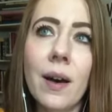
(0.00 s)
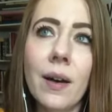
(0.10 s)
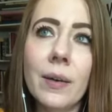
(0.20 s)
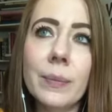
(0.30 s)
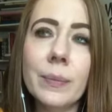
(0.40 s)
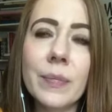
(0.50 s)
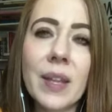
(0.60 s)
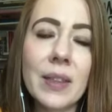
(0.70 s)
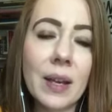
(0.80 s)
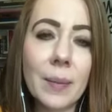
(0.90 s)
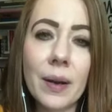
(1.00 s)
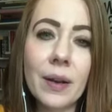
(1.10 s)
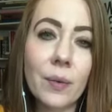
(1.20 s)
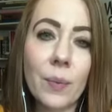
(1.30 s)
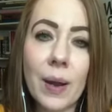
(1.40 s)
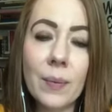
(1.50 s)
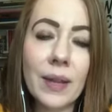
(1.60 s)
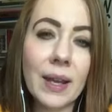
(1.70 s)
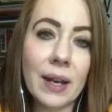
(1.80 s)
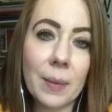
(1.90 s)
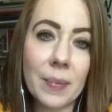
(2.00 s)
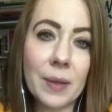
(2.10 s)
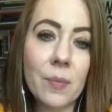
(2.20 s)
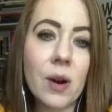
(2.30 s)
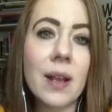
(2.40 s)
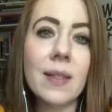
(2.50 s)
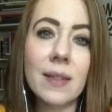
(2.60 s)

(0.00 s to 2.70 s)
they think about it right when they get up in the morning.